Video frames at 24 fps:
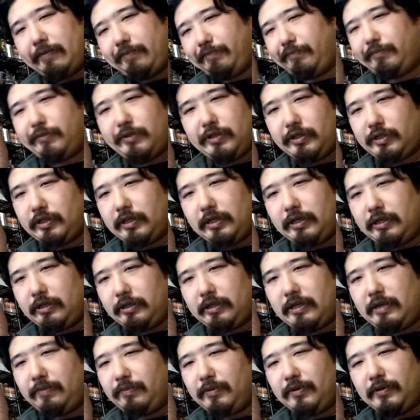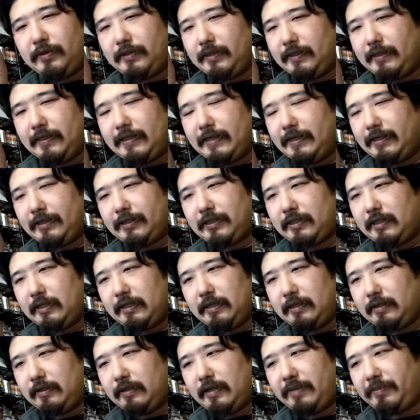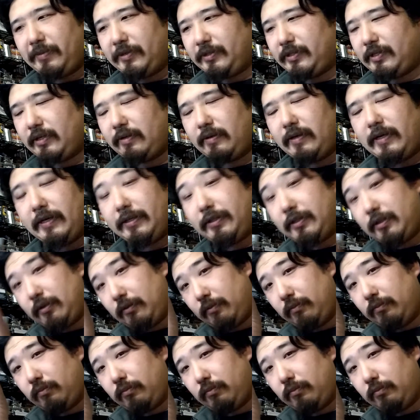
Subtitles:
Just going to keep using this to light my cigarettes.